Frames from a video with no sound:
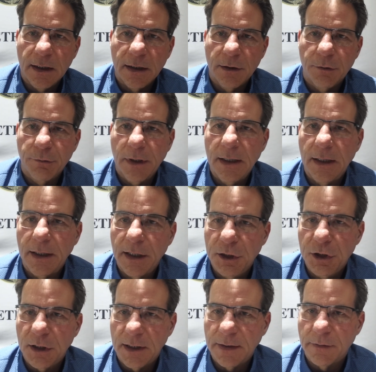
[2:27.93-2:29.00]
green
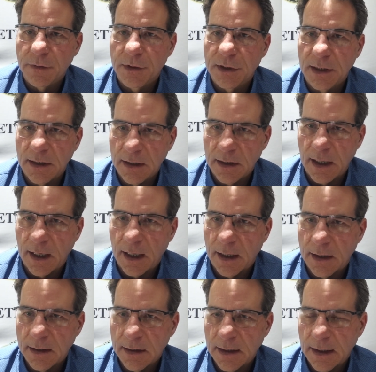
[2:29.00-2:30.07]
initiatives
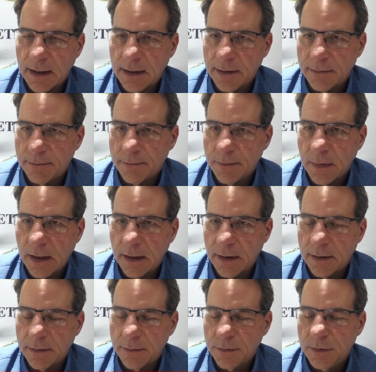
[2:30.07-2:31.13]
and
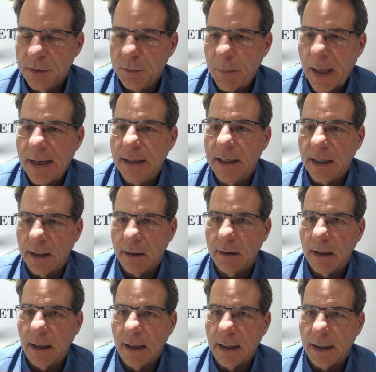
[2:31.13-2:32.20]
spending
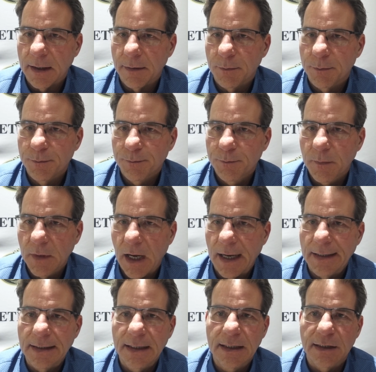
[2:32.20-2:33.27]

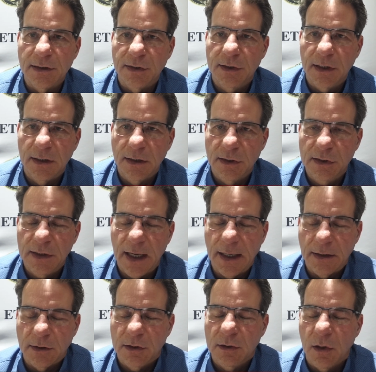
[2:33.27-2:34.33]
ideas in the
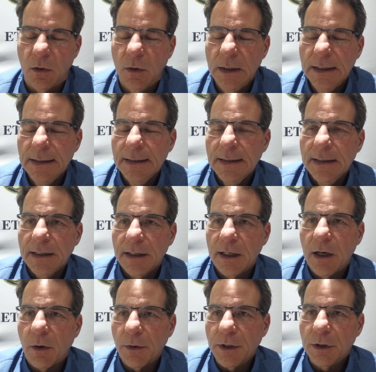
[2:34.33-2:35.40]
States. So,
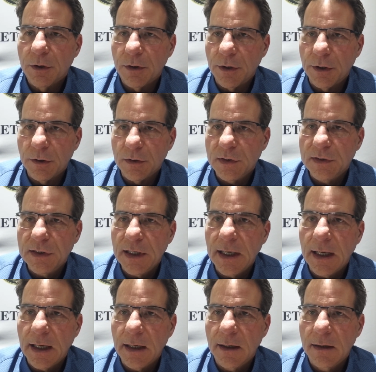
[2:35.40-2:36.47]
you're
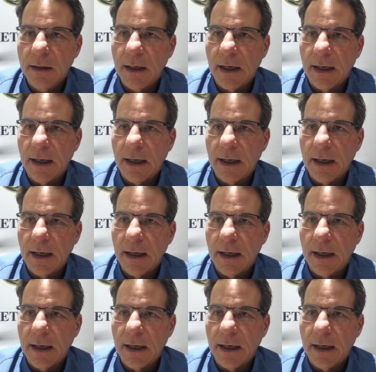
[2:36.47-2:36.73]
seeing